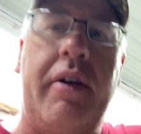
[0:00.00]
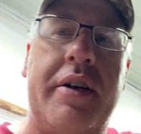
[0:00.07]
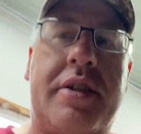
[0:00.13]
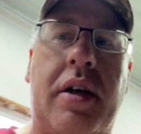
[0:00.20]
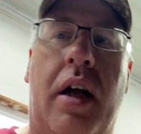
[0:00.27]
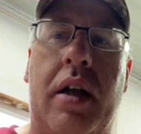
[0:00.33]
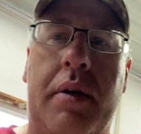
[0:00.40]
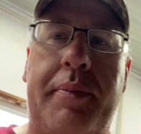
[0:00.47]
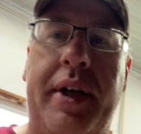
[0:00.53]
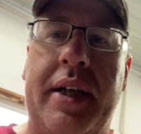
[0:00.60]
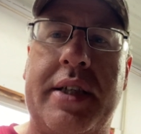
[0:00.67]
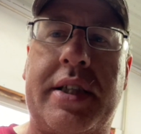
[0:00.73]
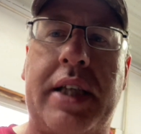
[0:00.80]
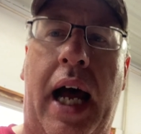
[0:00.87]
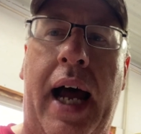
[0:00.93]
is going to be
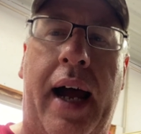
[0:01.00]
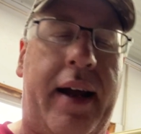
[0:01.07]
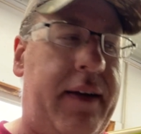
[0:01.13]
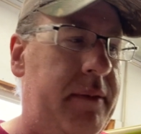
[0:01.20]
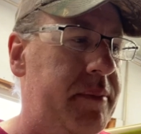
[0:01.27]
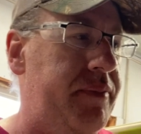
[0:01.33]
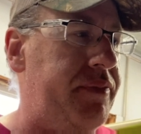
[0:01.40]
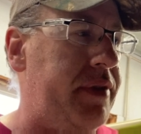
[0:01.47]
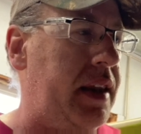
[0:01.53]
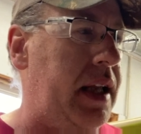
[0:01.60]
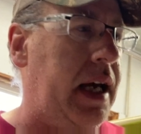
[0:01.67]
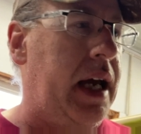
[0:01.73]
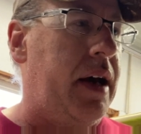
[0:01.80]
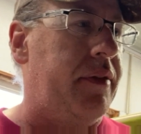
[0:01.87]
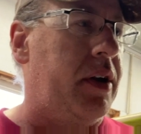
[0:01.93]
stock. I
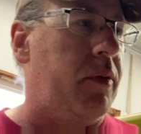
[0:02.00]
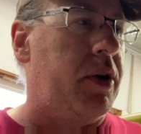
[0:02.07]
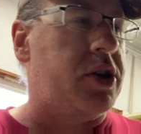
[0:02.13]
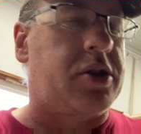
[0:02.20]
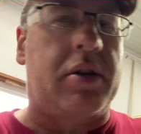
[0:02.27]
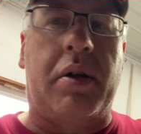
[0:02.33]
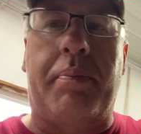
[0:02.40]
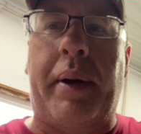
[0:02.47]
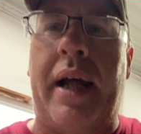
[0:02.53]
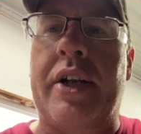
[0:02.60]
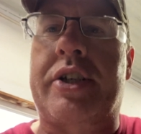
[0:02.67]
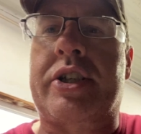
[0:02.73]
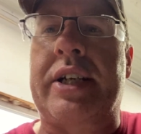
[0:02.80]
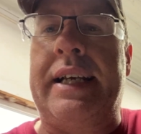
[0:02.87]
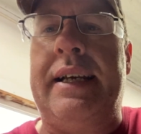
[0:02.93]
have the original bench
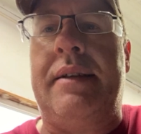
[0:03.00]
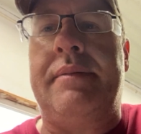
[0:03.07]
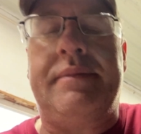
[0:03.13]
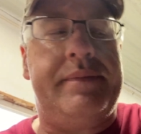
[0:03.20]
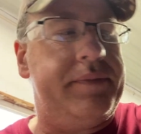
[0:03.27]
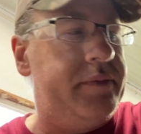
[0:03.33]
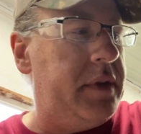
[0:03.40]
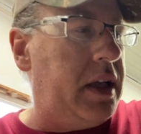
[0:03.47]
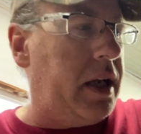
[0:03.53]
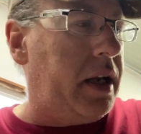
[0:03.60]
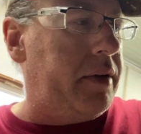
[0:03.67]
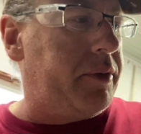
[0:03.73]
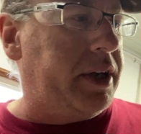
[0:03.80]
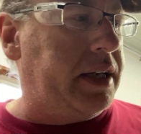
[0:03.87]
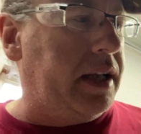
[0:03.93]
seat that I
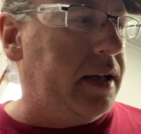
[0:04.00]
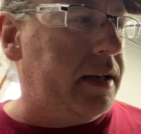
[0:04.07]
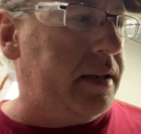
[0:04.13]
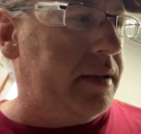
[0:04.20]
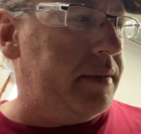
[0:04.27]
redid.